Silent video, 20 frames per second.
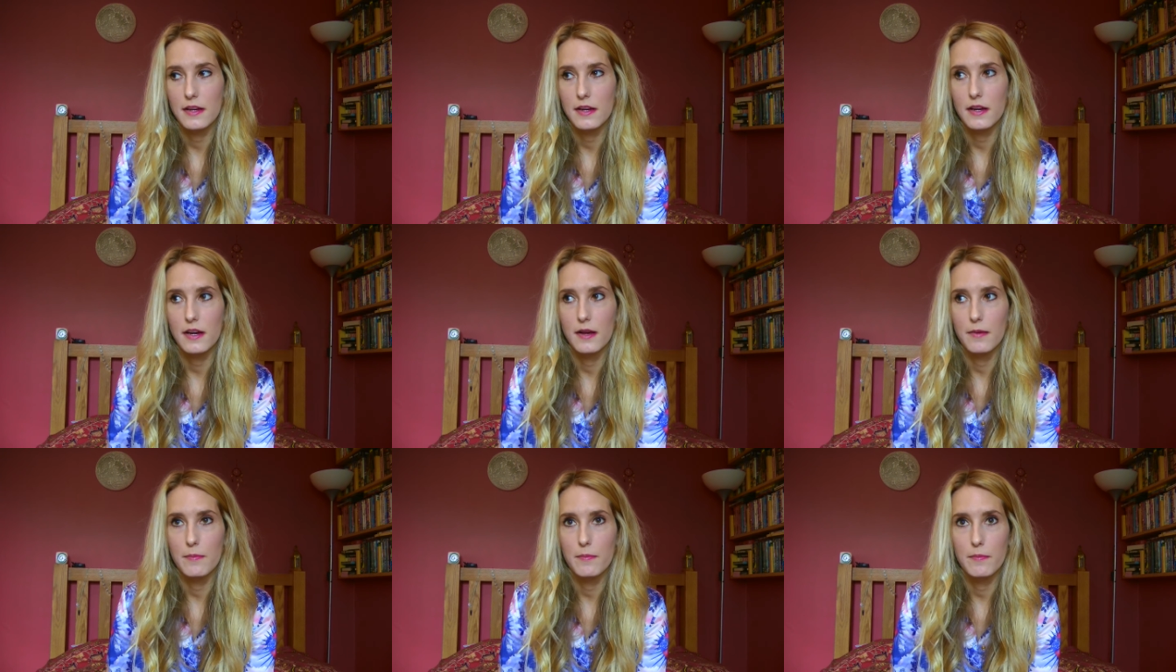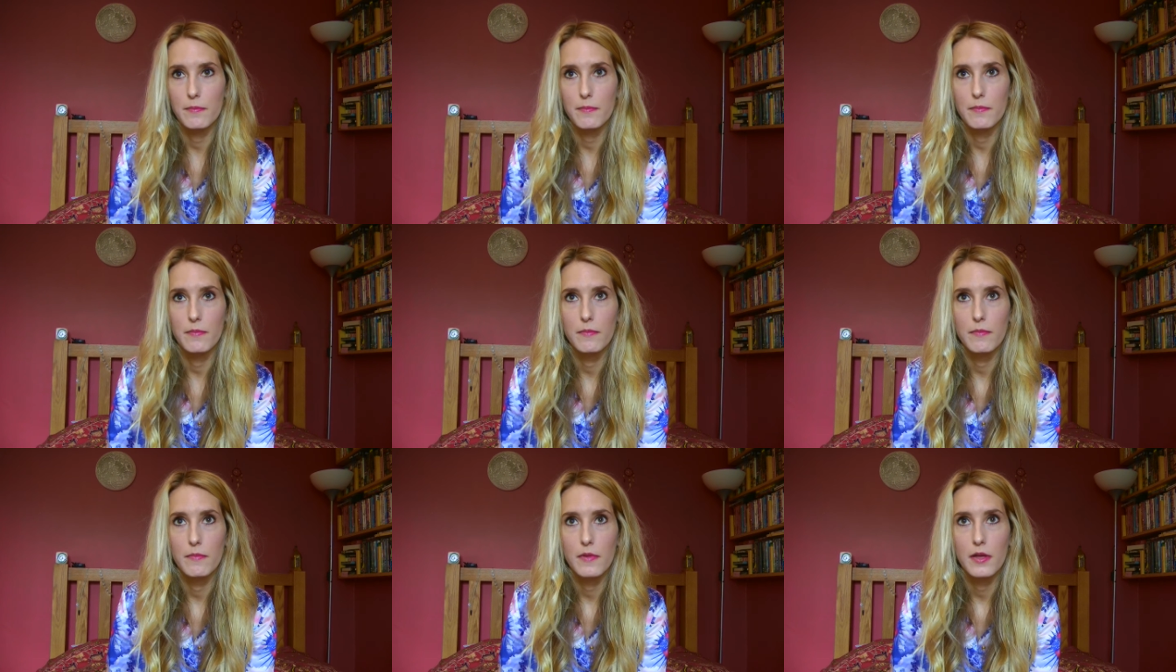I'm,
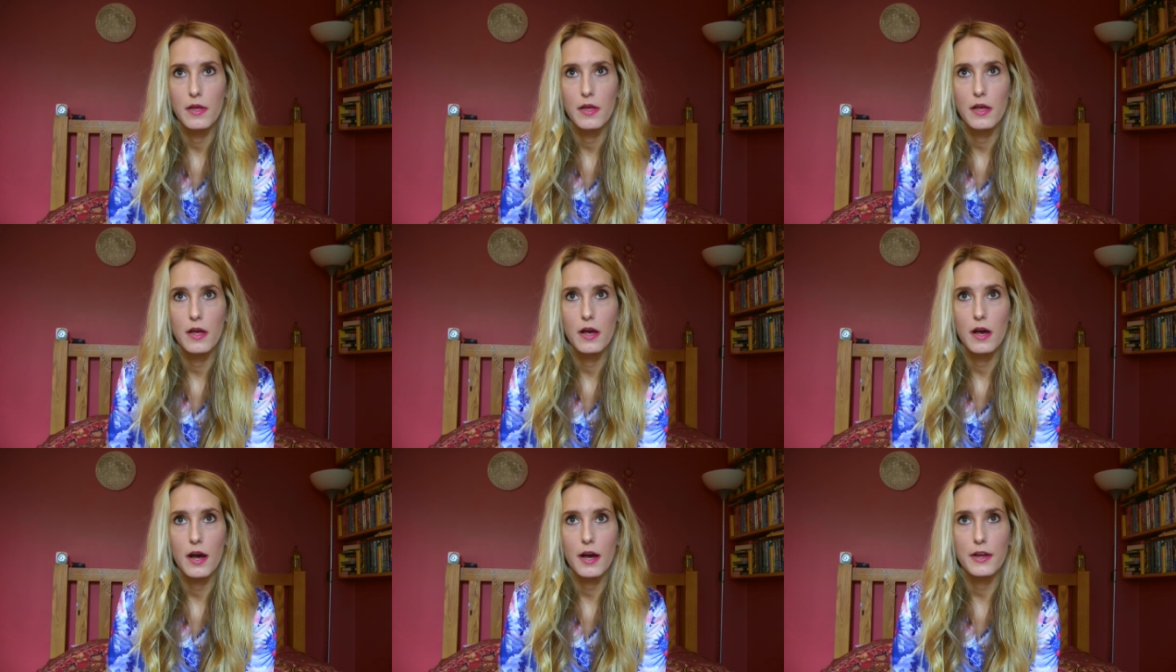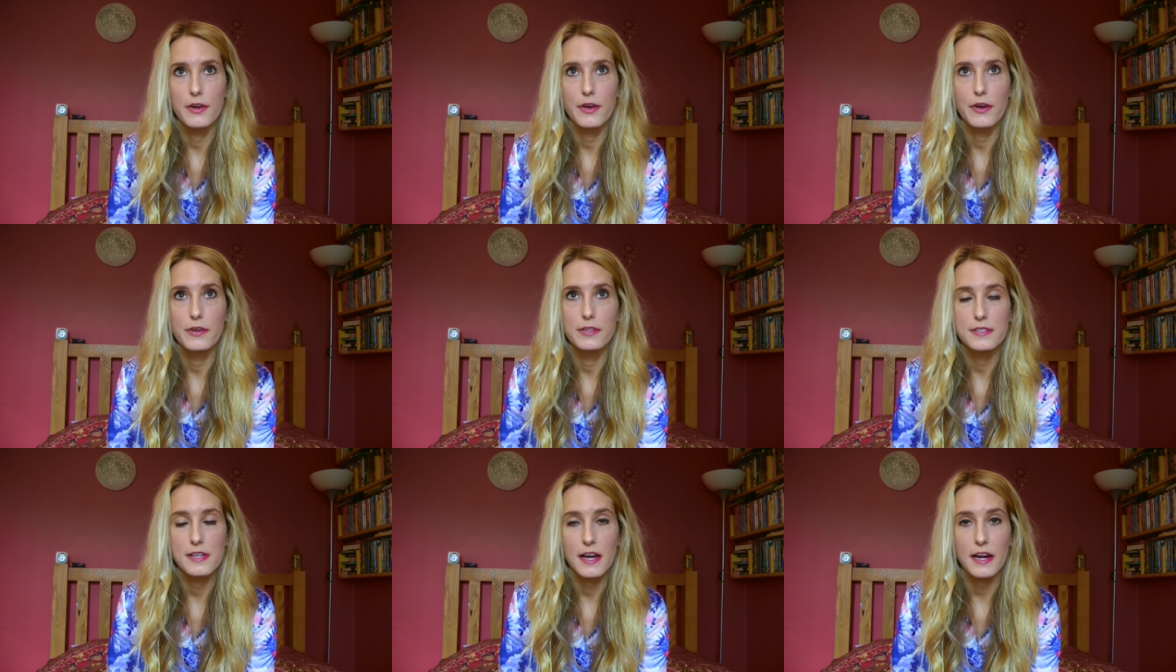I
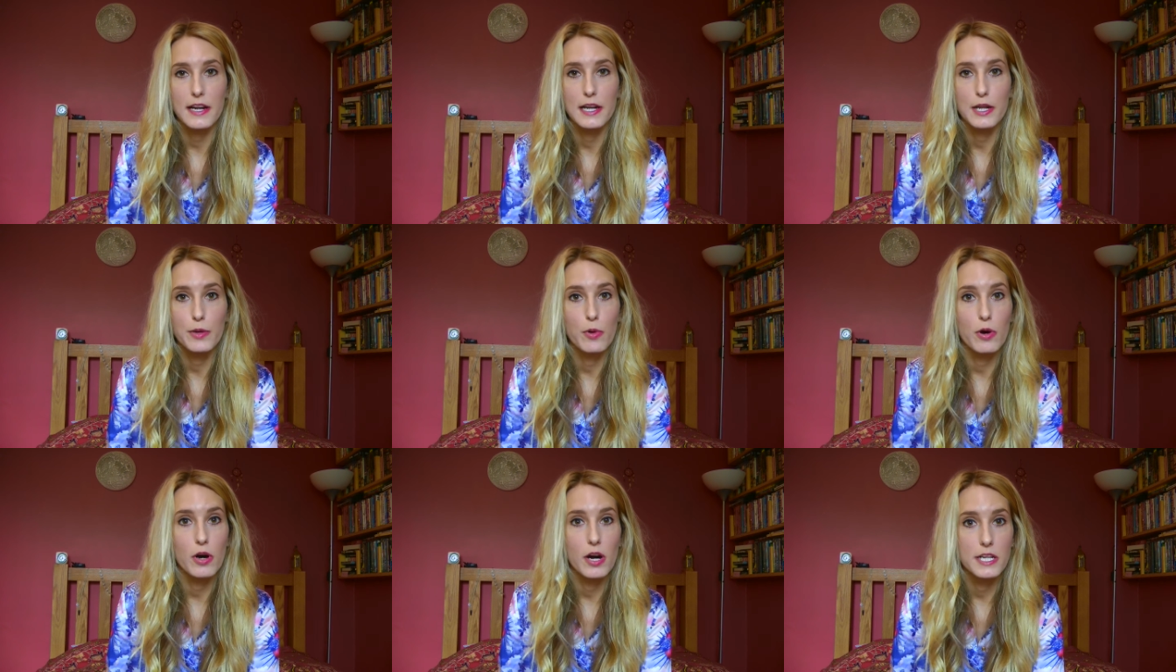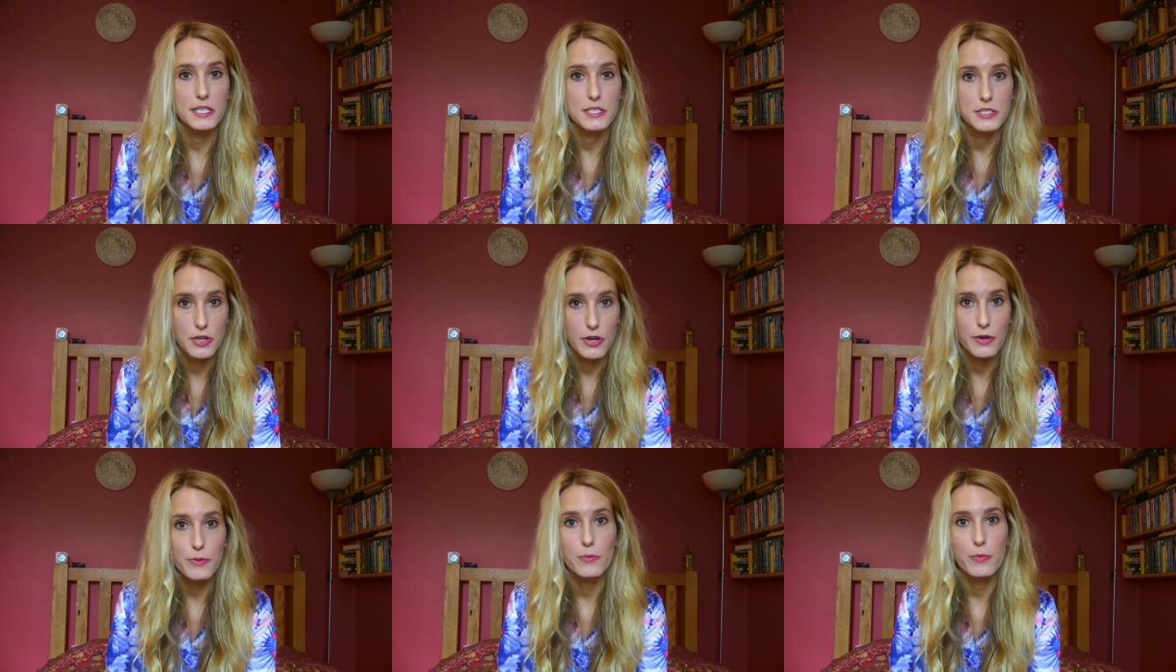know exactly what I
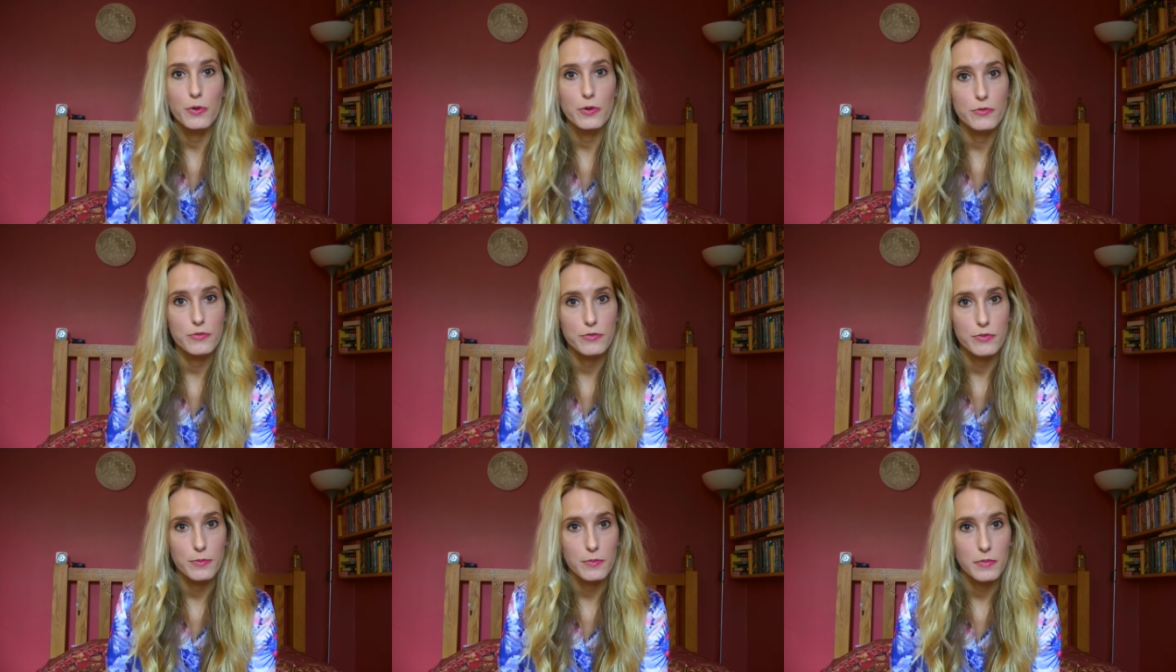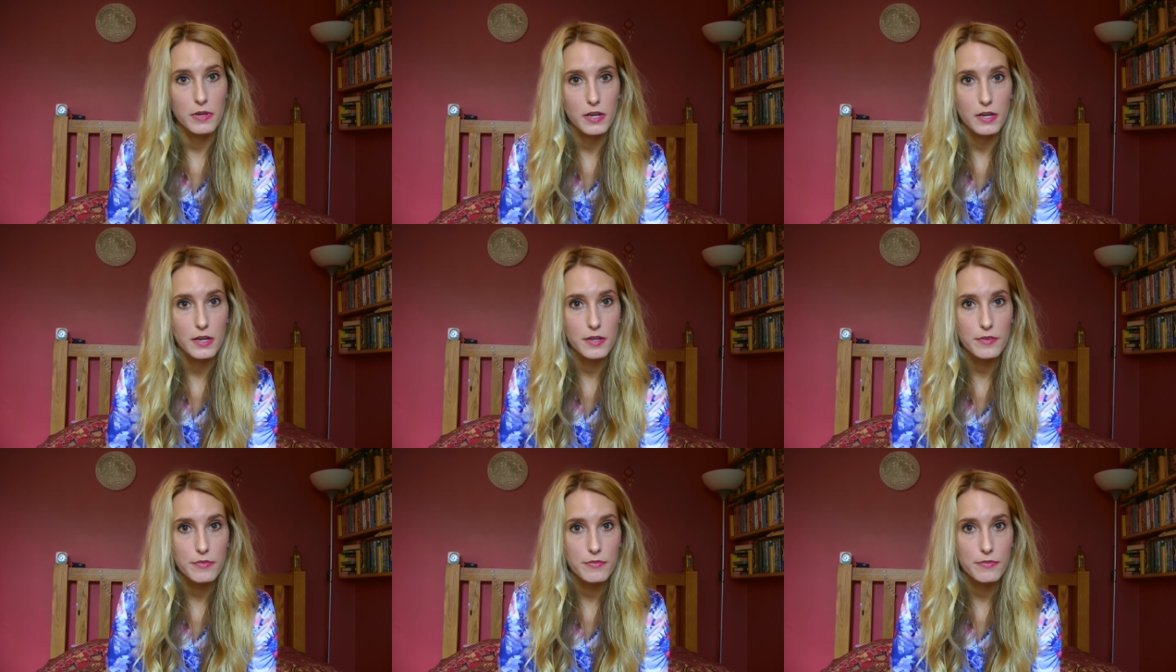don't want from
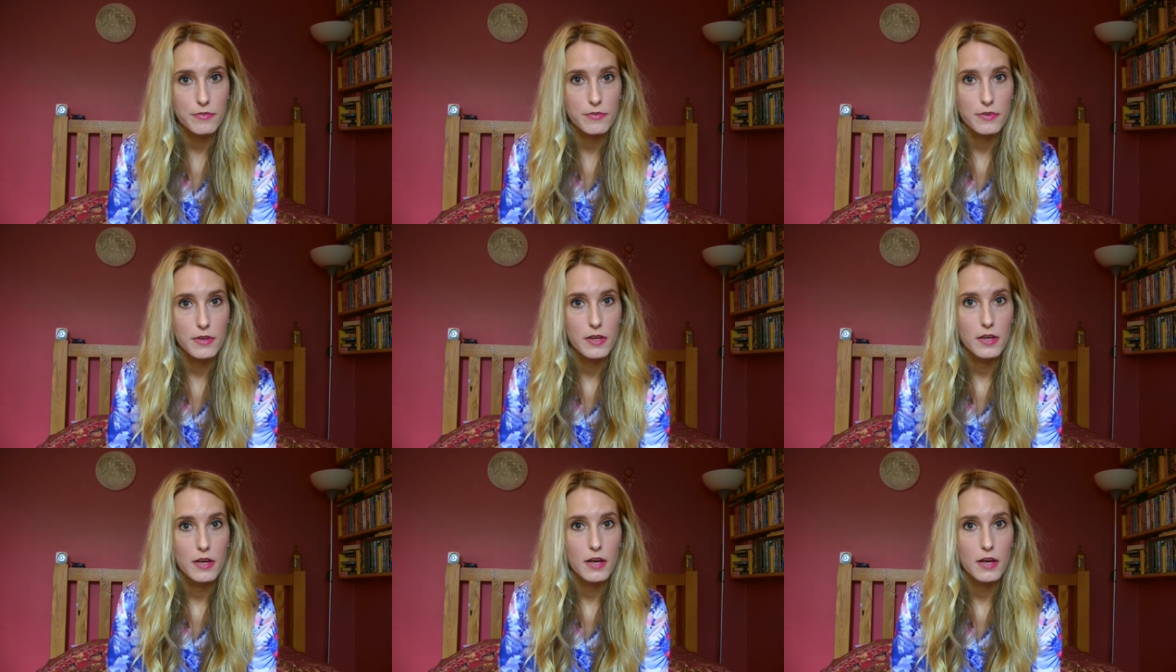life,